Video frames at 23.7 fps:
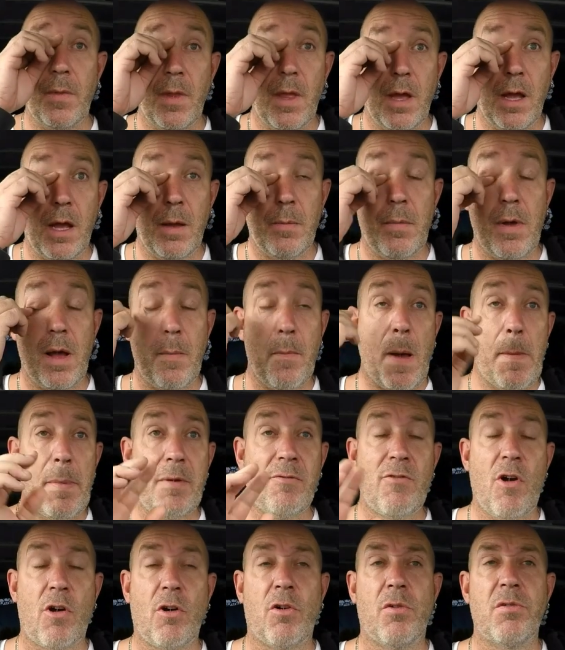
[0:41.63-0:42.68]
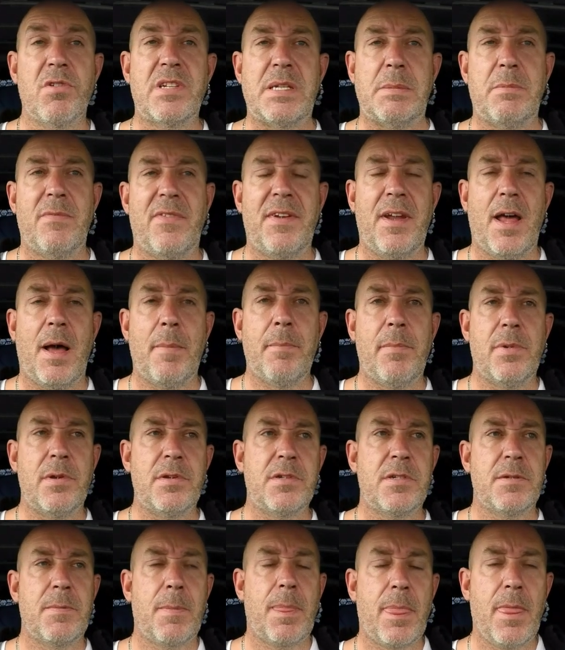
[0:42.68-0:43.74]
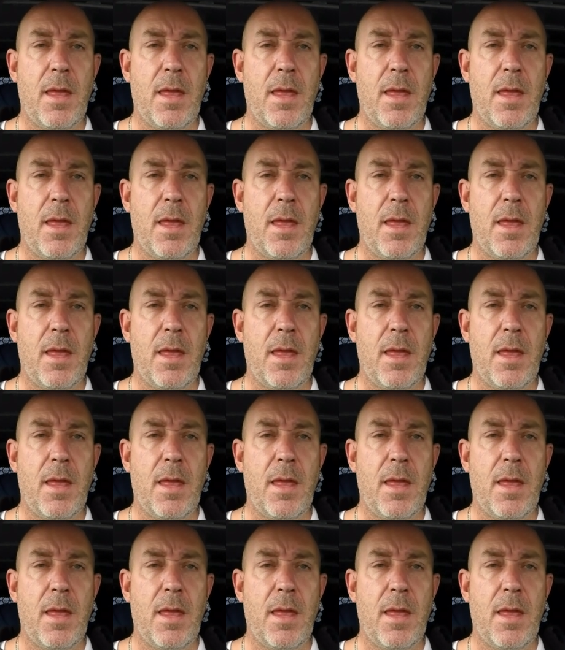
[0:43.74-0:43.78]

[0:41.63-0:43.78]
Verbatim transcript: Um, I might be wrong on some of the numbers,